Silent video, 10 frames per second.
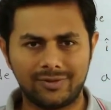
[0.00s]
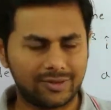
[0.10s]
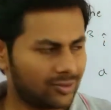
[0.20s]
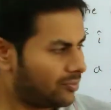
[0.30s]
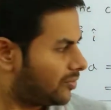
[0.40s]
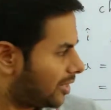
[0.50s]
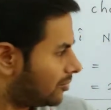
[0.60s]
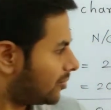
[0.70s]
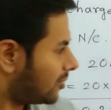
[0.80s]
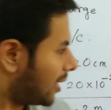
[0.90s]
So we have
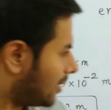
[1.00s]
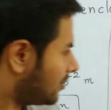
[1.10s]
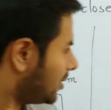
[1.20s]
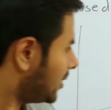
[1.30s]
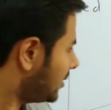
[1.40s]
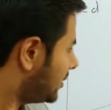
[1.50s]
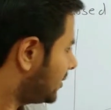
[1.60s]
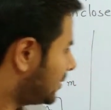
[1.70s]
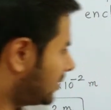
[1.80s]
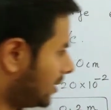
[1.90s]
to calculate
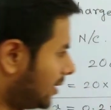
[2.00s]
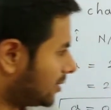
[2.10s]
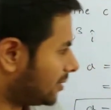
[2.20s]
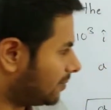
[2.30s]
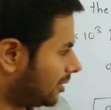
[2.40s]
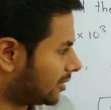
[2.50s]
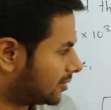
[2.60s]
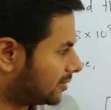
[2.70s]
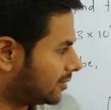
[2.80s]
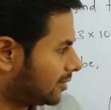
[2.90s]
the electric
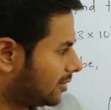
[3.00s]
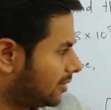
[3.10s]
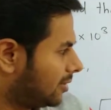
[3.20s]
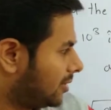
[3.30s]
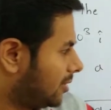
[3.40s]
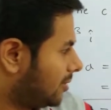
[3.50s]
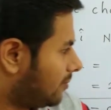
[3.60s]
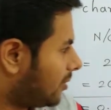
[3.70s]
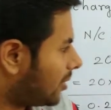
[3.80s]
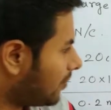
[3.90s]
flux
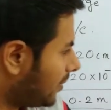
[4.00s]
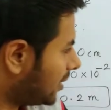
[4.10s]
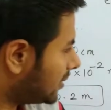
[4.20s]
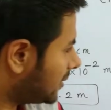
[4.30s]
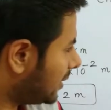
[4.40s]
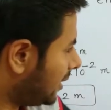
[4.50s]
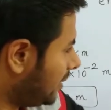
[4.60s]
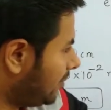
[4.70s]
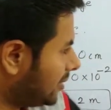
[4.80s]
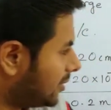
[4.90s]
for face
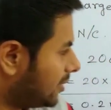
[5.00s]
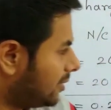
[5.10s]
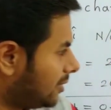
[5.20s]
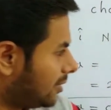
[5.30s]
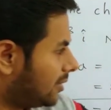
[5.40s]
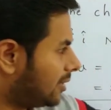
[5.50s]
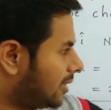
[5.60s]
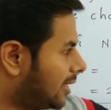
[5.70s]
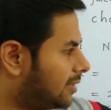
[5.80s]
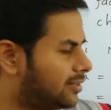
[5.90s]
ABCD
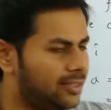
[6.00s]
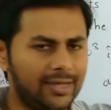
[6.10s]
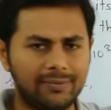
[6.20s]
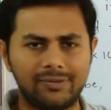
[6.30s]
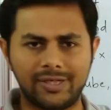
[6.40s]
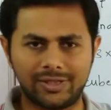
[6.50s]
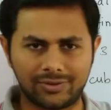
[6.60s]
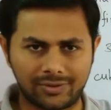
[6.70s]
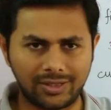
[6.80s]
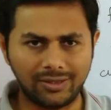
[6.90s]
and EFGH
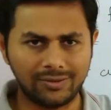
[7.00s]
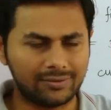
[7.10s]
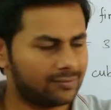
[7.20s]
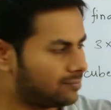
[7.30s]
only.